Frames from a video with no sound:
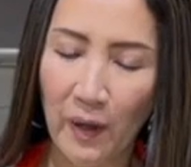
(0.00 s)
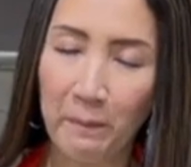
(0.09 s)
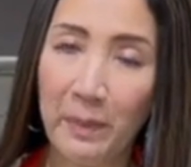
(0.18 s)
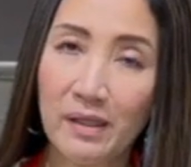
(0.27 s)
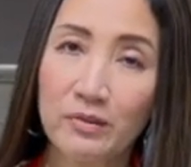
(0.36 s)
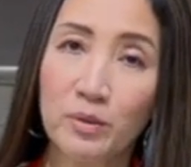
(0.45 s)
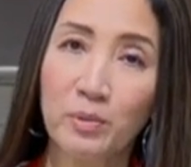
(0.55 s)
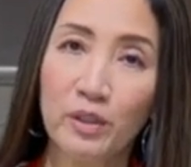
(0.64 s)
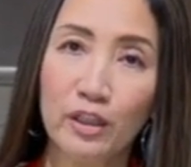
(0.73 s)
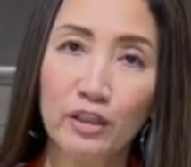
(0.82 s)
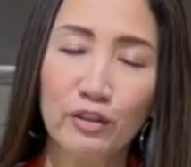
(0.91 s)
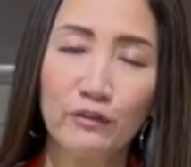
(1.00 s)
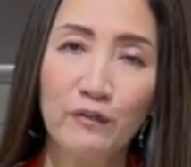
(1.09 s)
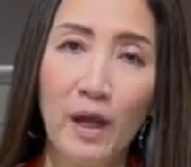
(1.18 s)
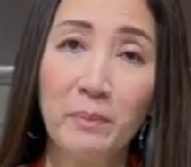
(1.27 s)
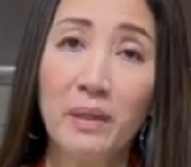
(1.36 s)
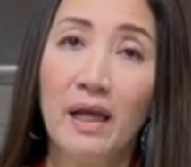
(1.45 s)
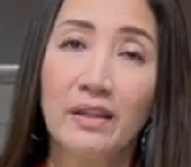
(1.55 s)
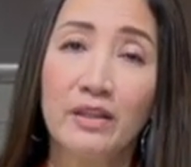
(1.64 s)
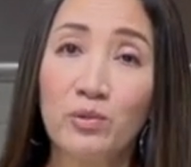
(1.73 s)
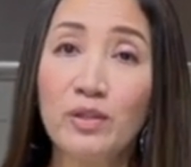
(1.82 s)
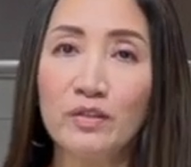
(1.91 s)
Base to put in your Frappe?
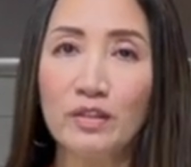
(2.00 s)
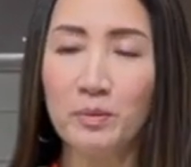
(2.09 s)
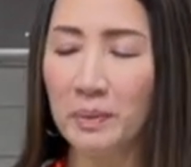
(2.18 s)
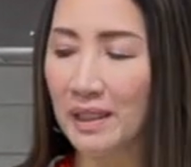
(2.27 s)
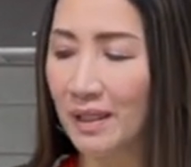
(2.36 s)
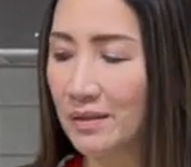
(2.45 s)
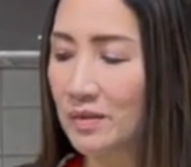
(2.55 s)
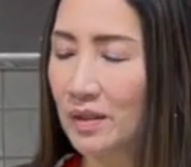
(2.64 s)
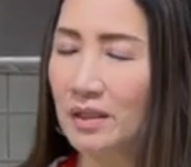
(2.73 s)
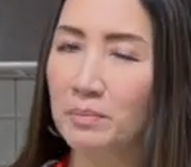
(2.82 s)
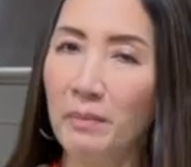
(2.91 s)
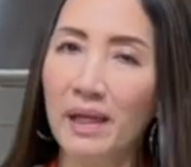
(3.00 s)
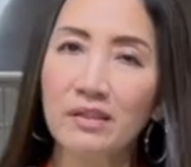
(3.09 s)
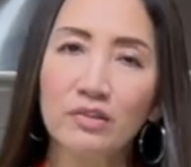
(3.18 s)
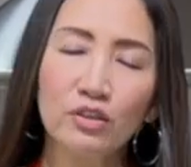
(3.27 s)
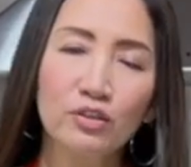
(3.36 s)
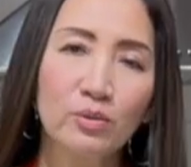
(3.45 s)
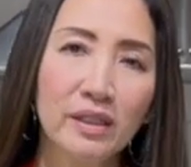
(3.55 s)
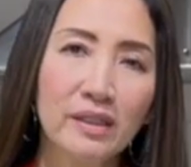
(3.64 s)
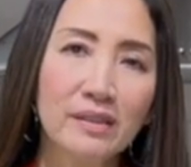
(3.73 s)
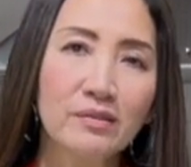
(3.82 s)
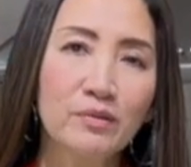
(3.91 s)
The reason is because it makes your
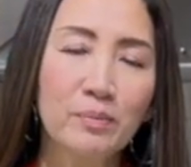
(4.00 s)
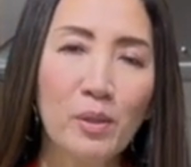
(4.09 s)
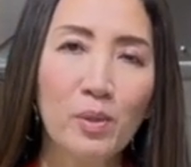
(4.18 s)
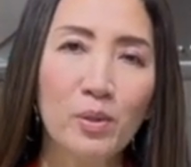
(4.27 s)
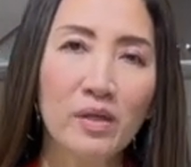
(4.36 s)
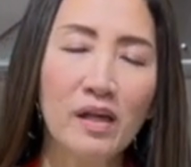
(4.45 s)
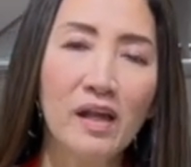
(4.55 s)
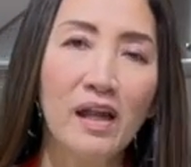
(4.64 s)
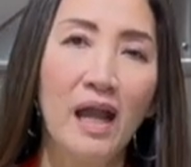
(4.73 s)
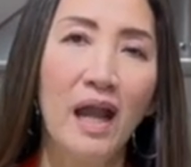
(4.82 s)
drink smoother